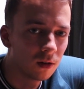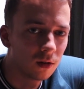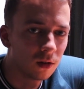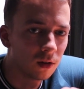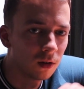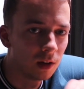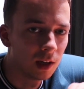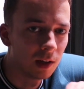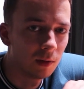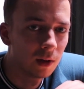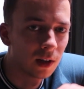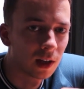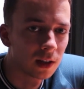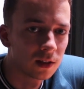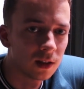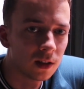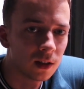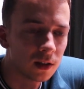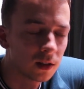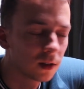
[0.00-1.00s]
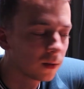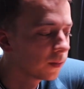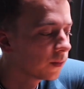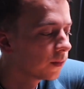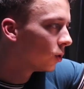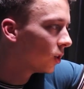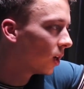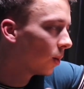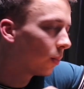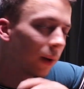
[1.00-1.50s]
or leave it as it is?
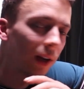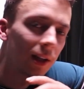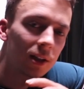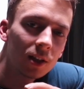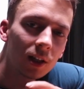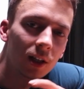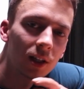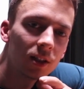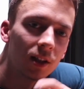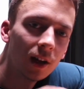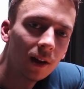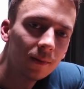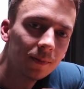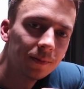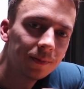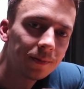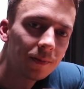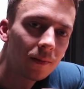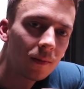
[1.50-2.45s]
So yeah, planting is done.